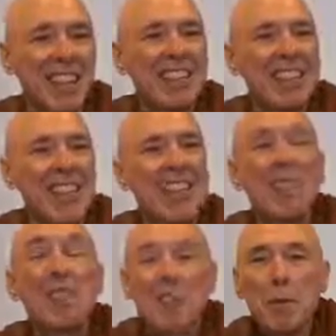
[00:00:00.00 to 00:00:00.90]
It's the
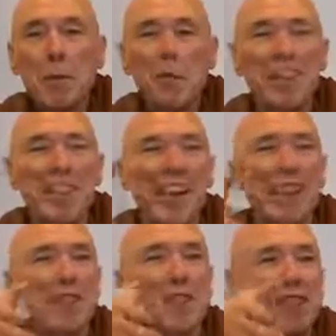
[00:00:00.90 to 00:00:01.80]
invisible
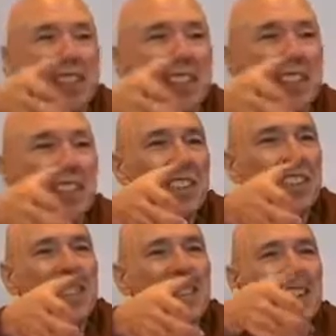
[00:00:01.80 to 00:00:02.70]
protective shield,
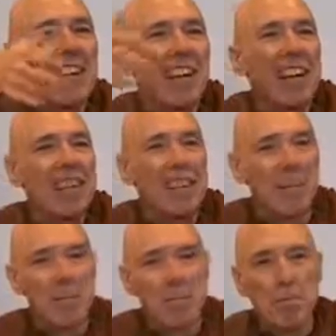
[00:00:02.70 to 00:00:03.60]
and
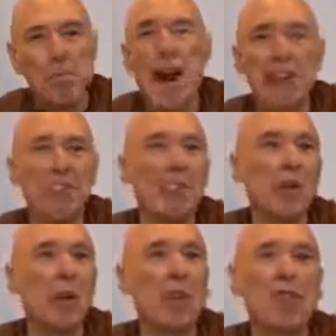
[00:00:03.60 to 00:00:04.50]
it bounces
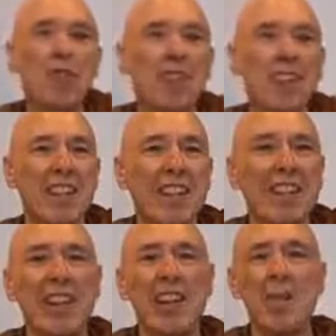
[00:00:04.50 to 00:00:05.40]
off,
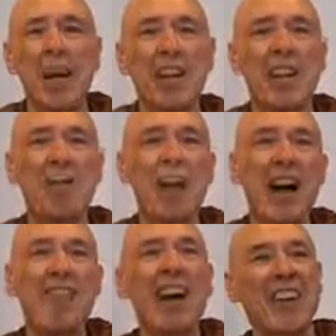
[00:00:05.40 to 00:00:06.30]
and the man in the
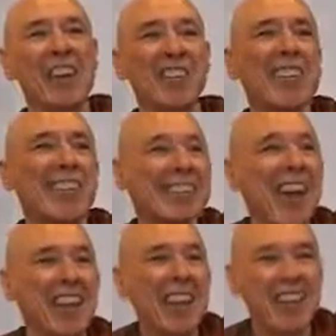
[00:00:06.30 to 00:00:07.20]
background is just
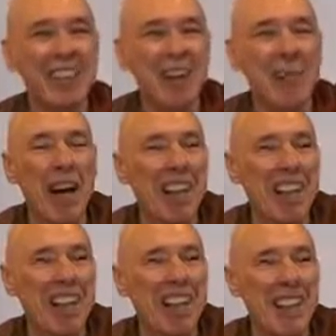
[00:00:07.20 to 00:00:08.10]
standing there
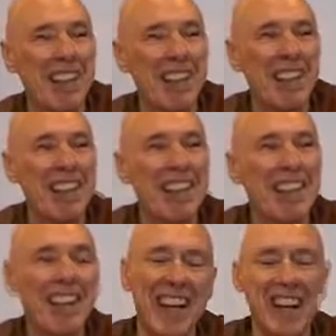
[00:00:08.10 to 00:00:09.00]
smiling.
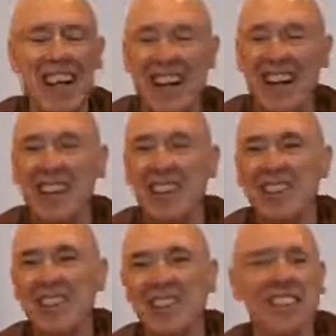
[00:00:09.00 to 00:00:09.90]
And then the ad
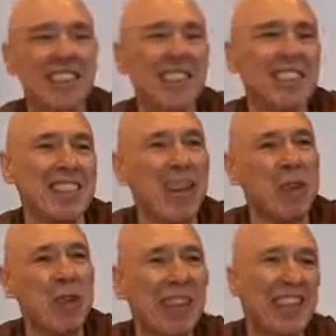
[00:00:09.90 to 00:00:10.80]
tells us, in the
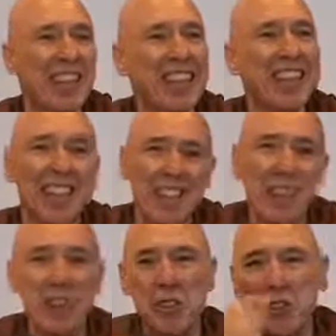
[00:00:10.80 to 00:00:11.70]
same way,
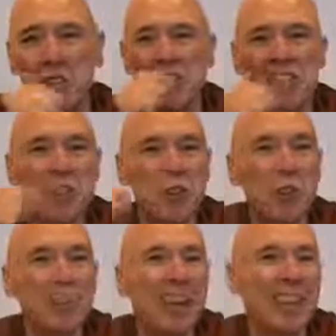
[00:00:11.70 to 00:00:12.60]
when you use this
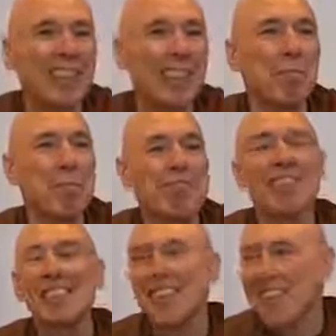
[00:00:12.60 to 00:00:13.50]
toothpaste, it
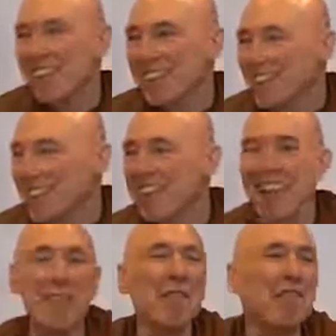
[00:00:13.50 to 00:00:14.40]
puts the
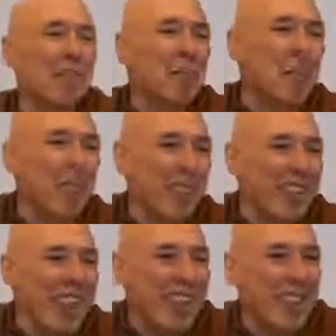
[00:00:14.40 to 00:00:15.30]
invisible
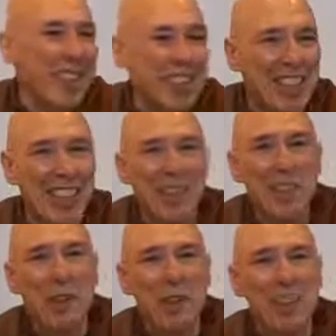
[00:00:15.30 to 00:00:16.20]
protective shield
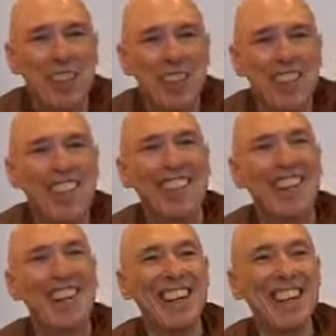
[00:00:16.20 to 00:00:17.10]
over your
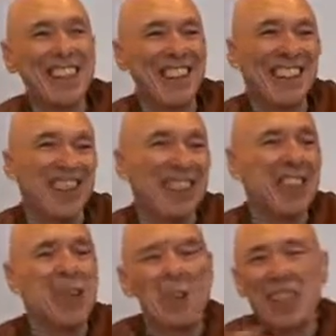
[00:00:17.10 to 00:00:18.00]
teeth so that you
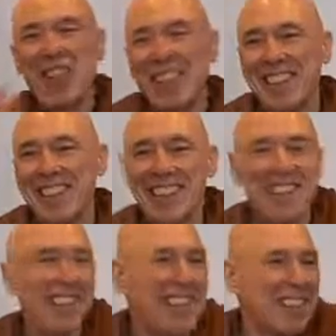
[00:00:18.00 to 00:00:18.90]
don't get
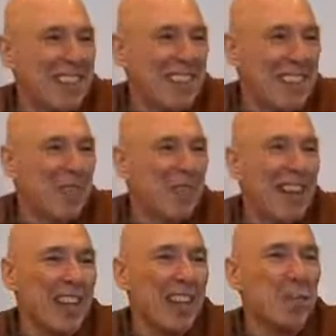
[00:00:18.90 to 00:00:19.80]

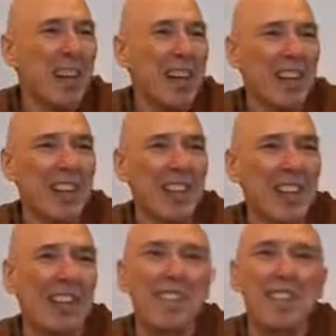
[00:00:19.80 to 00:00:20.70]
invaded by the
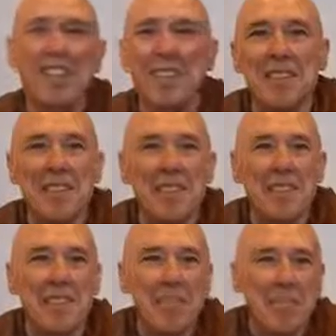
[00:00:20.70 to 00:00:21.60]

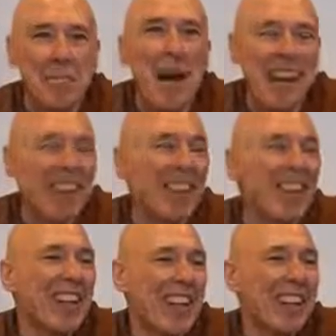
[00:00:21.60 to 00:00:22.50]

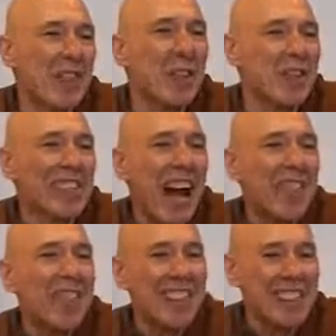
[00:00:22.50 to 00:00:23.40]
bacteria that cause
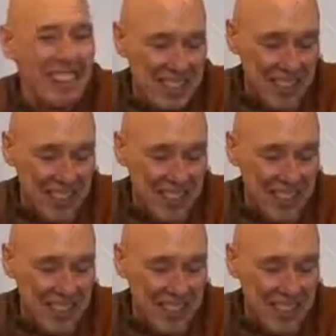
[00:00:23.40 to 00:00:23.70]
cavities.